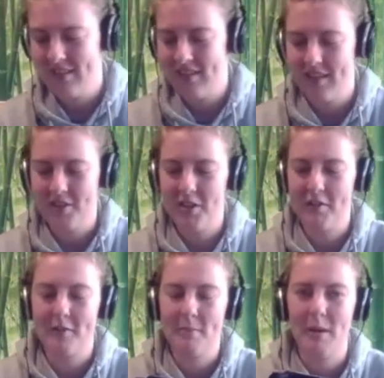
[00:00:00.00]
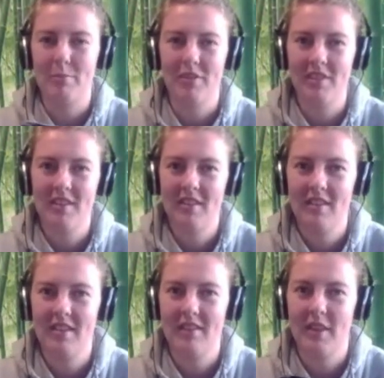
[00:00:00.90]
I got it from my brother.
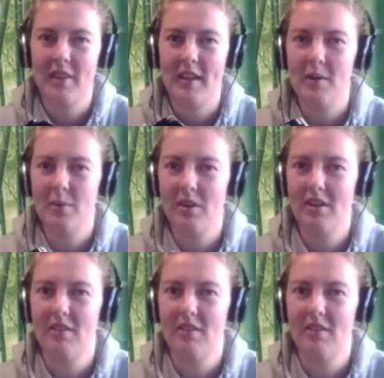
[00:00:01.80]
It's a thinner one.